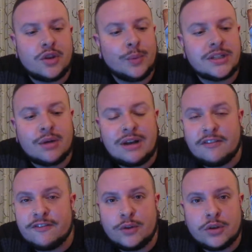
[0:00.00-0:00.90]
that we don't
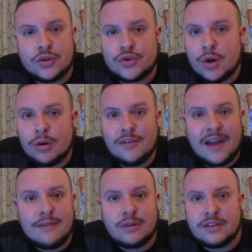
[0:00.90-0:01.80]
have full control over
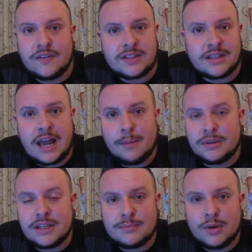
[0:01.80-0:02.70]
everything that's going to
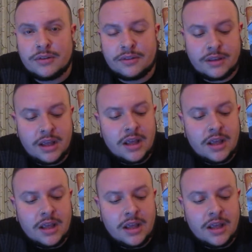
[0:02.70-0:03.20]
happen this month.